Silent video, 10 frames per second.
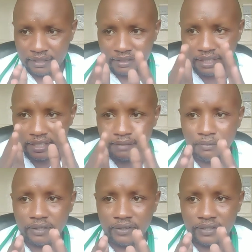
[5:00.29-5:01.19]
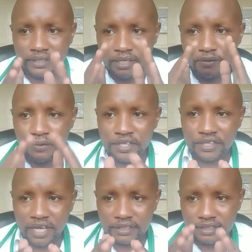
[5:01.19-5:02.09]
the hemorrhoid
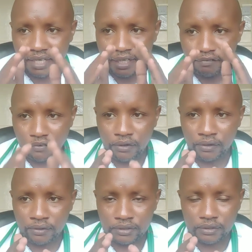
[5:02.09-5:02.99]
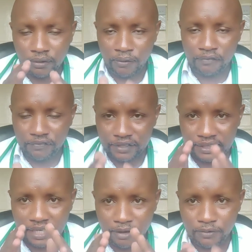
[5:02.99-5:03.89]
withers and falls off
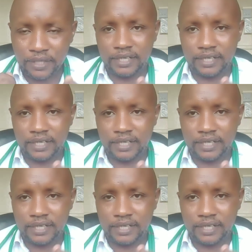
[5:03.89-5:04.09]
in a week.